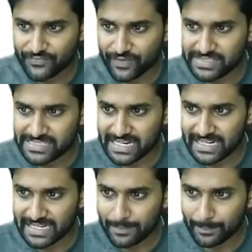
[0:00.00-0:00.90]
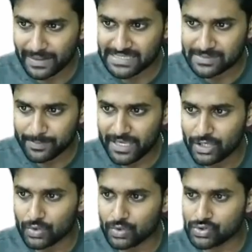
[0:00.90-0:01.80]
first letter must be U.